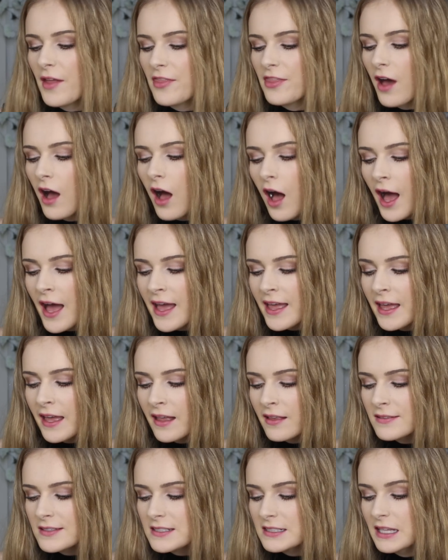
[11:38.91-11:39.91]
but the
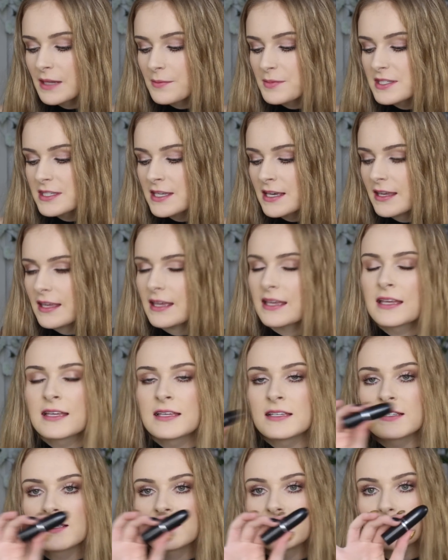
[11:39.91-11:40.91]
high-end lipstick
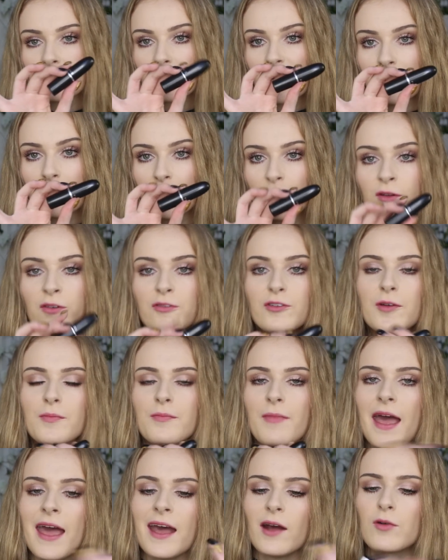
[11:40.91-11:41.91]
is Rebel
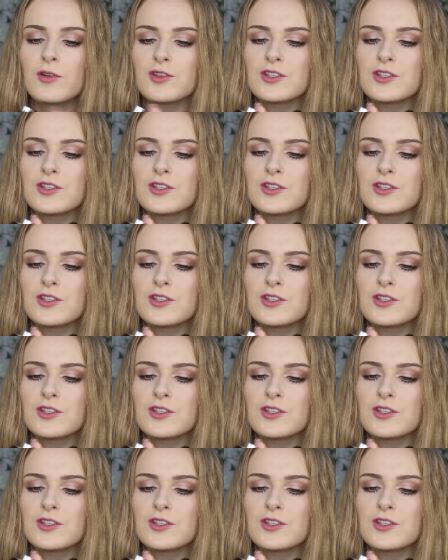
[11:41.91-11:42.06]
from MAC,